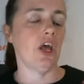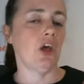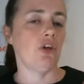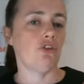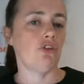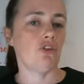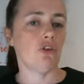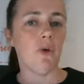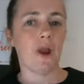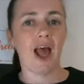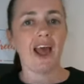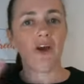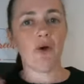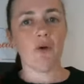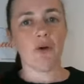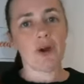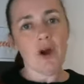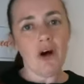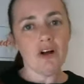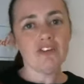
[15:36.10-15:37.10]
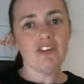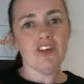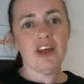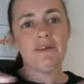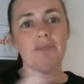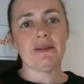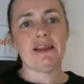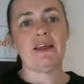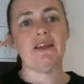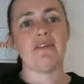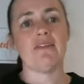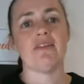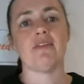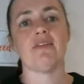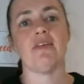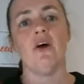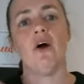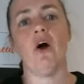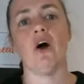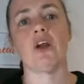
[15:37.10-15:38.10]
do what I called a content
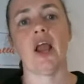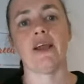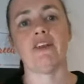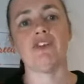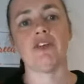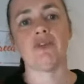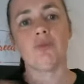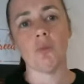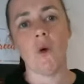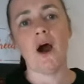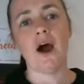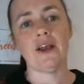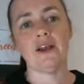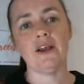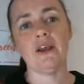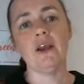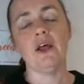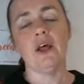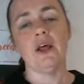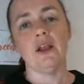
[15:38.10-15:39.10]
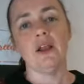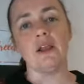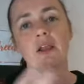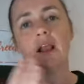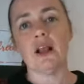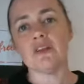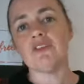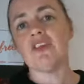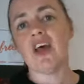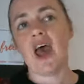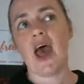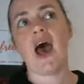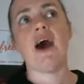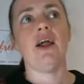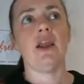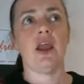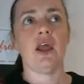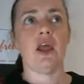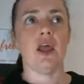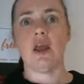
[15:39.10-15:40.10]
blitz on like just one little
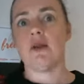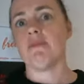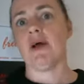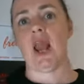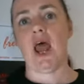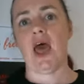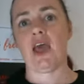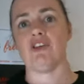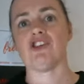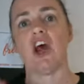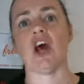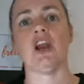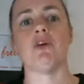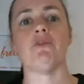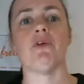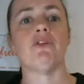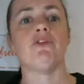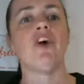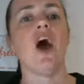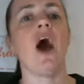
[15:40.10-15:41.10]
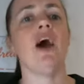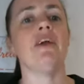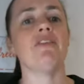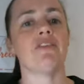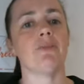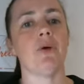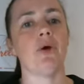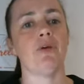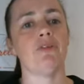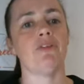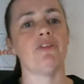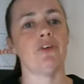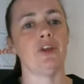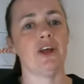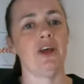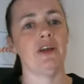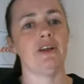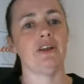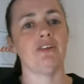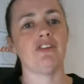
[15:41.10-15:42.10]
town in Malaysia, and I wrote tons of posts on
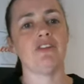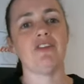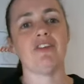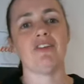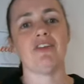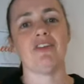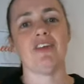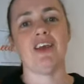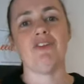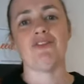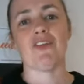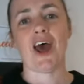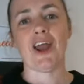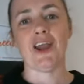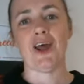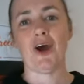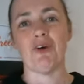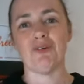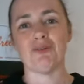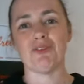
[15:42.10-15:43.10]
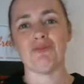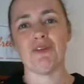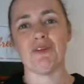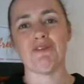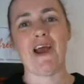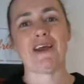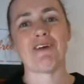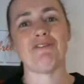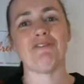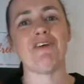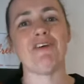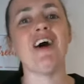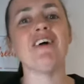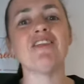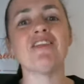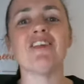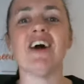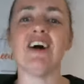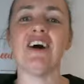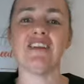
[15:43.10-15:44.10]
it just to see if that helped me rank
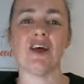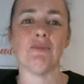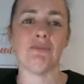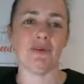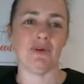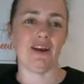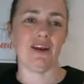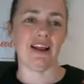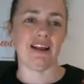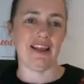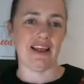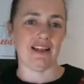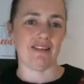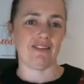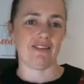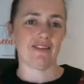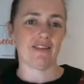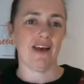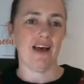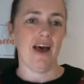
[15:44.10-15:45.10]
faster than building links.